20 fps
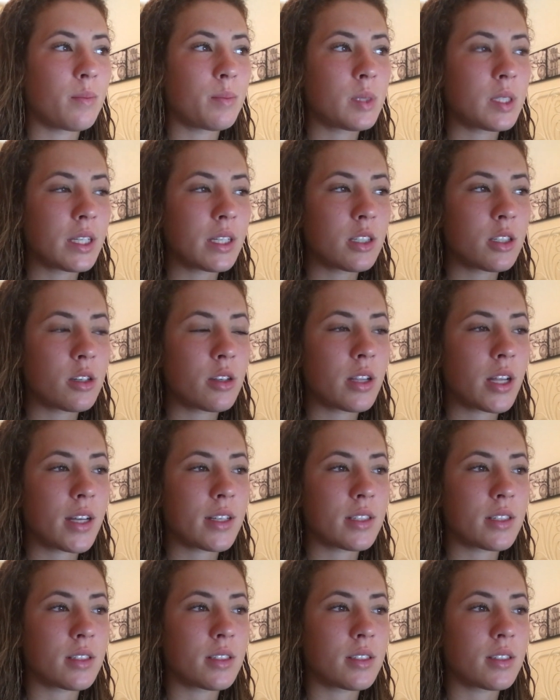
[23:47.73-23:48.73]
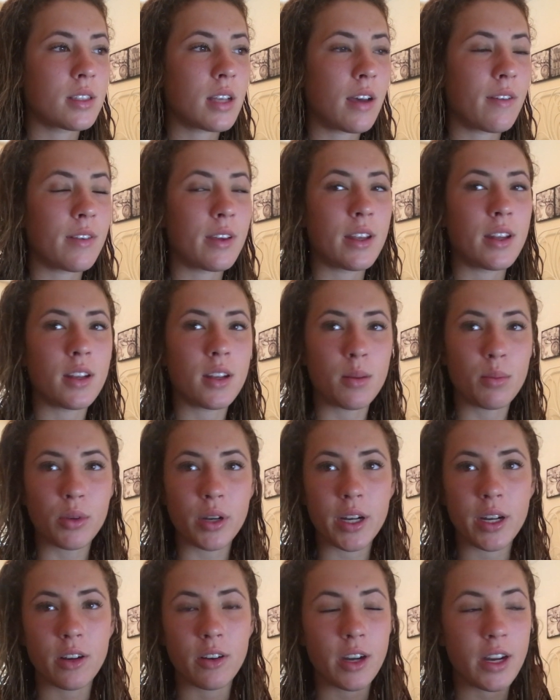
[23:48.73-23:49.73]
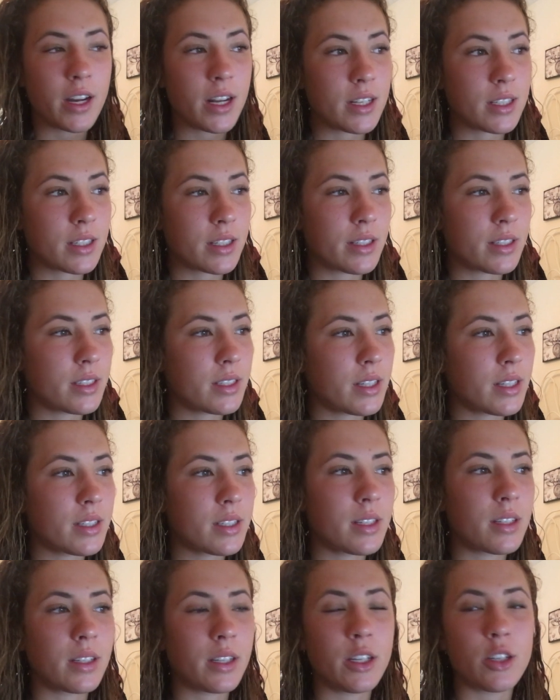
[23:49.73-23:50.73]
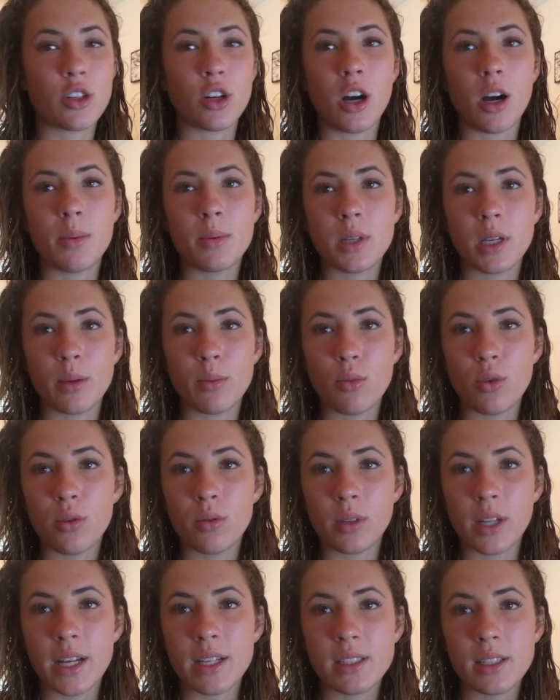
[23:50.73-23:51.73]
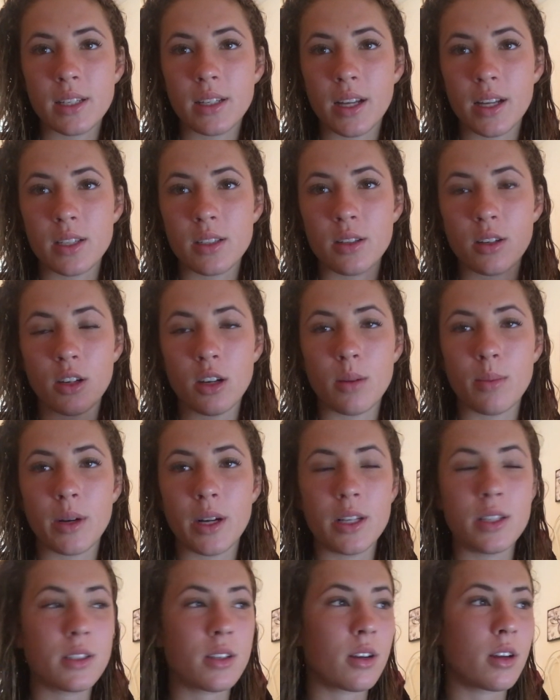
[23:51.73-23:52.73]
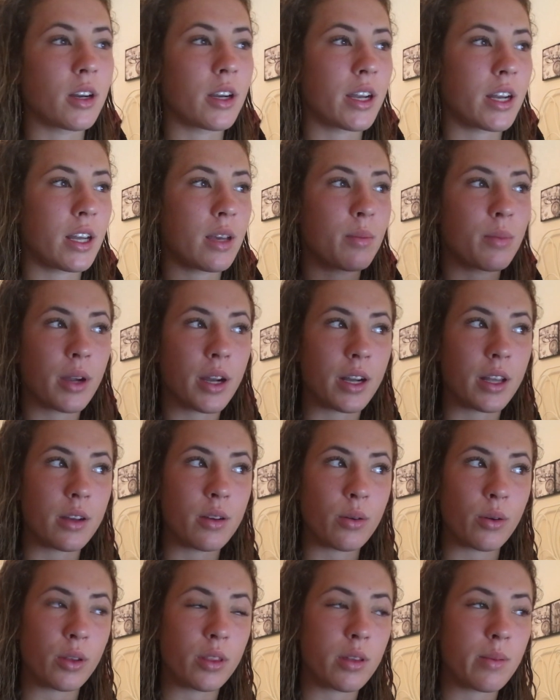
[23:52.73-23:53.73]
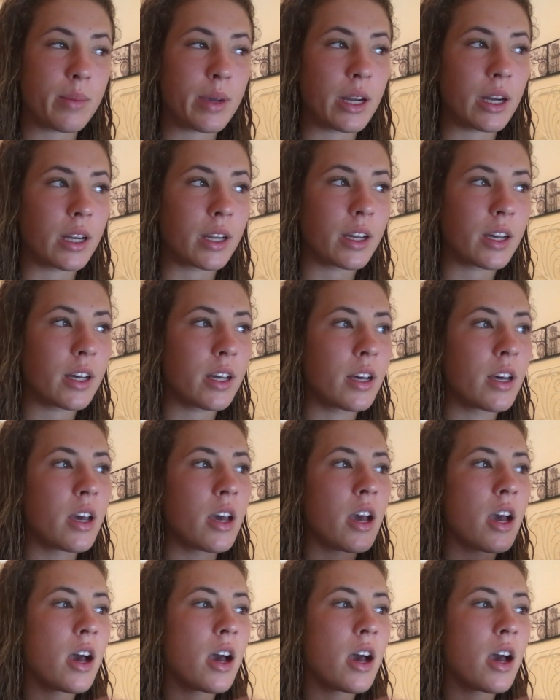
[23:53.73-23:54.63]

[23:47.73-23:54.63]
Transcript: since 2007, the breeding rate has consistently dropped. Like, less and less thoroughbreds are getting bred in North America.